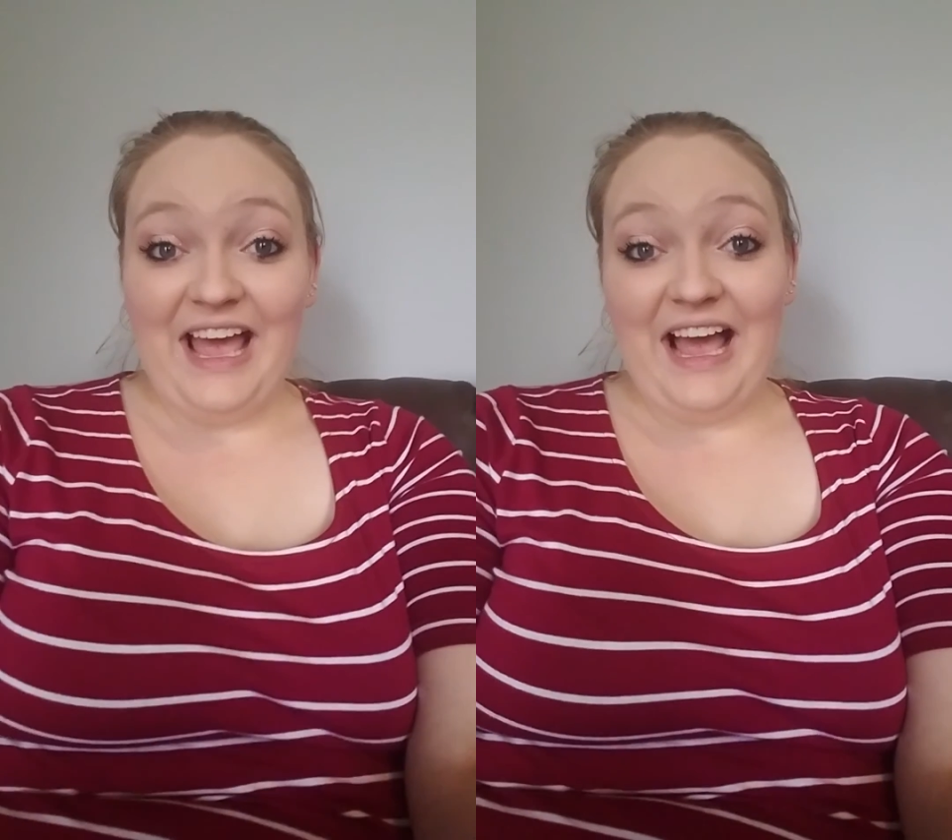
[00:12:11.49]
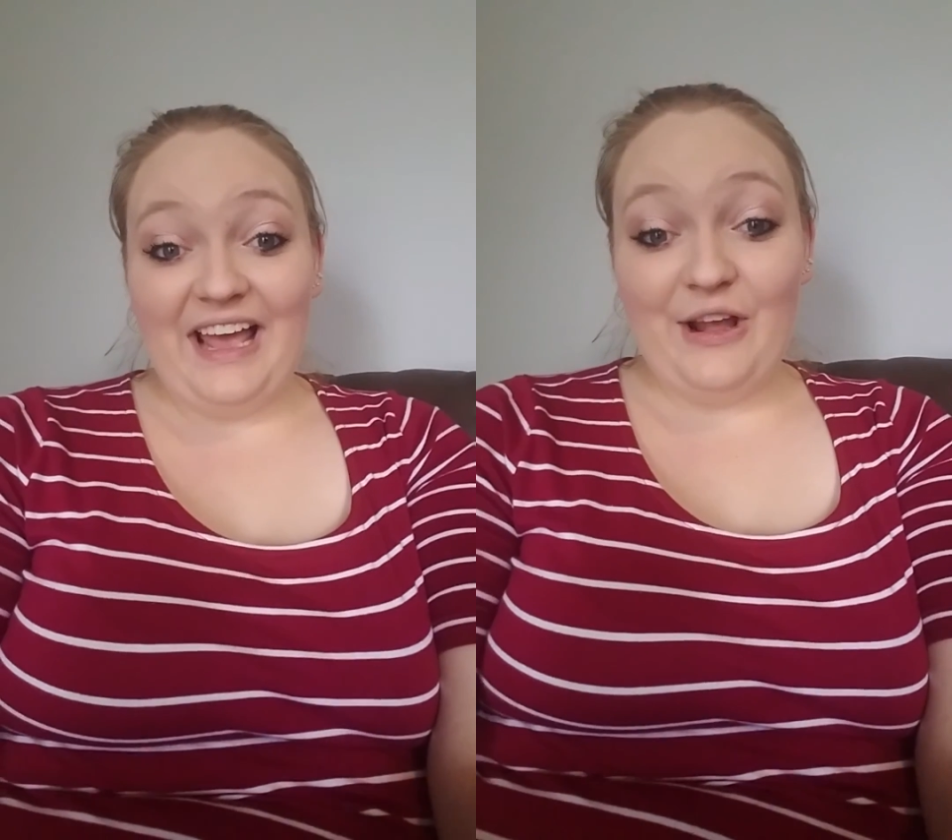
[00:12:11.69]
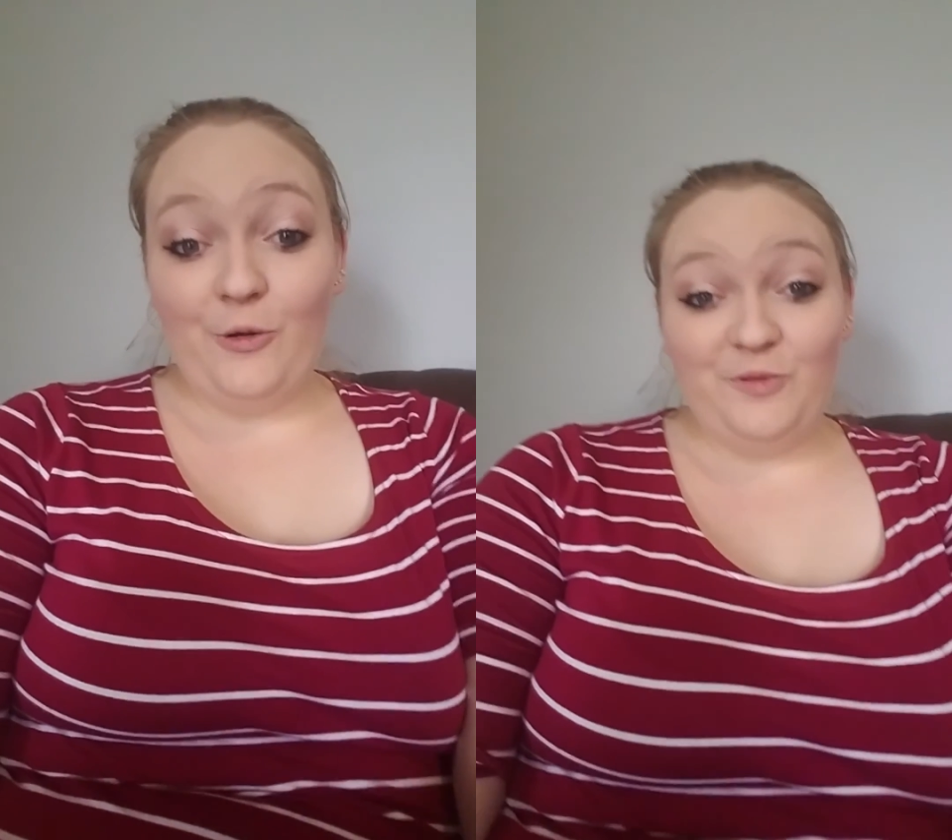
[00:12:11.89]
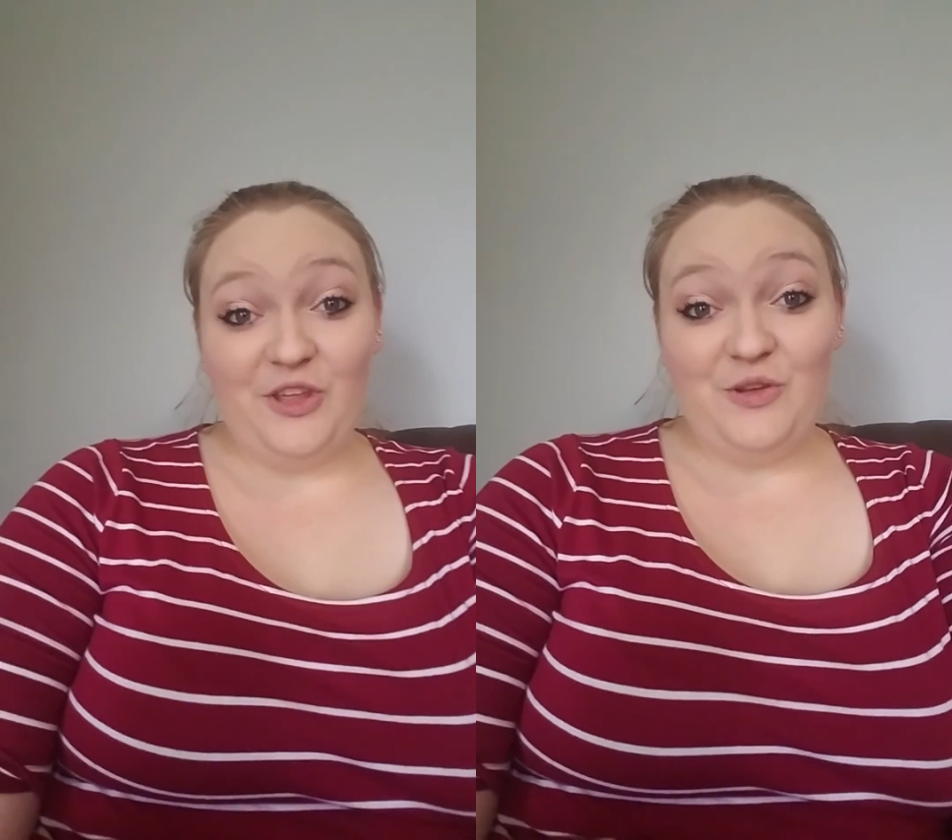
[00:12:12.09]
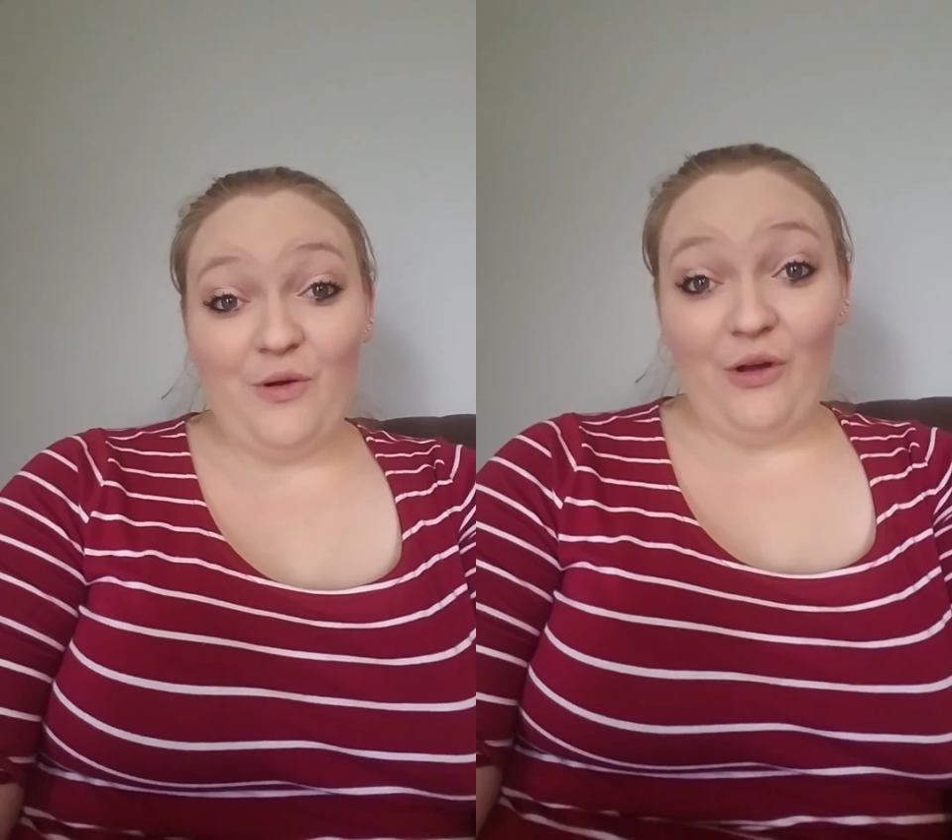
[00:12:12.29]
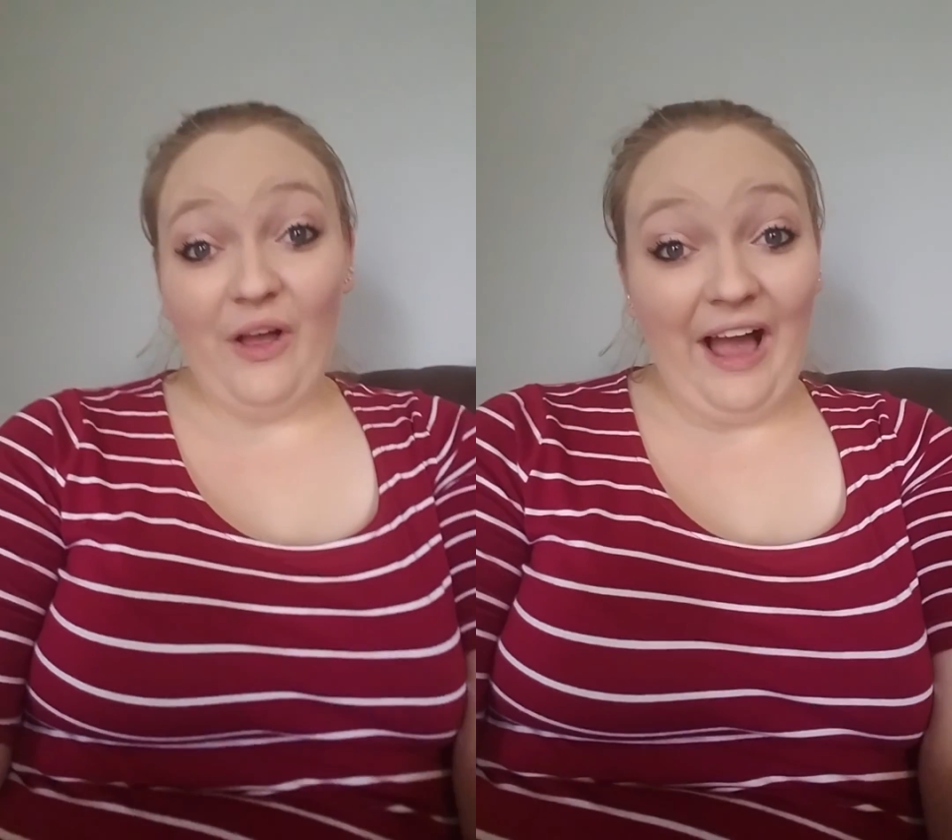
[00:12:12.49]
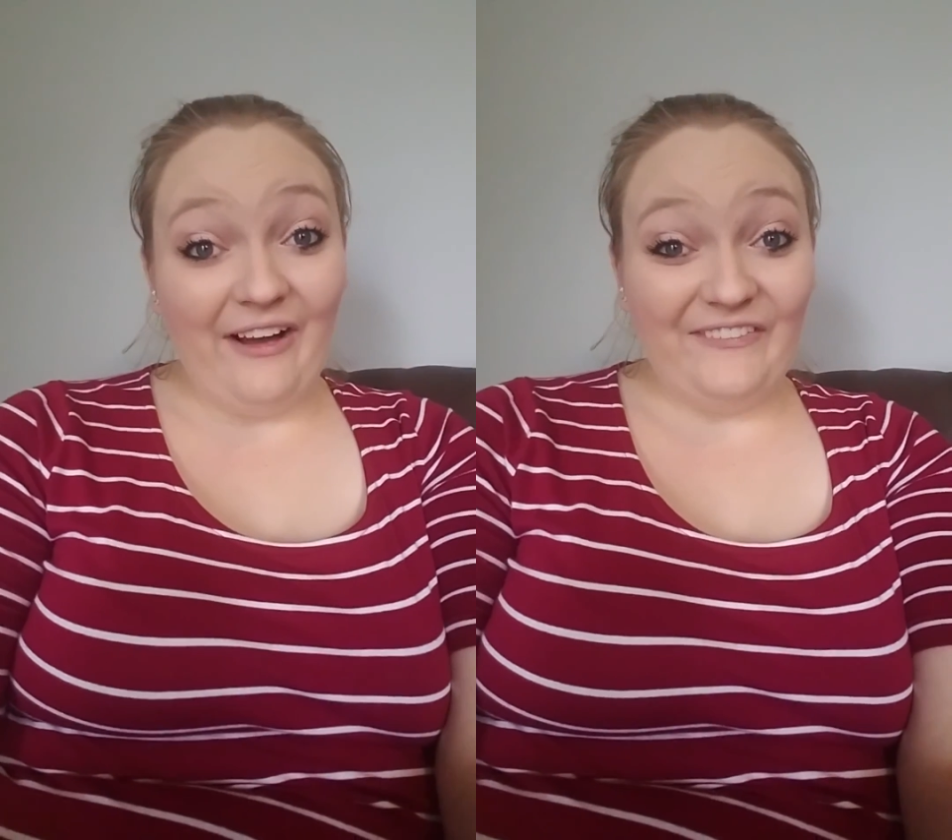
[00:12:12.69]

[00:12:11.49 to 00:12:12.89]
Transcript: I hope that you all have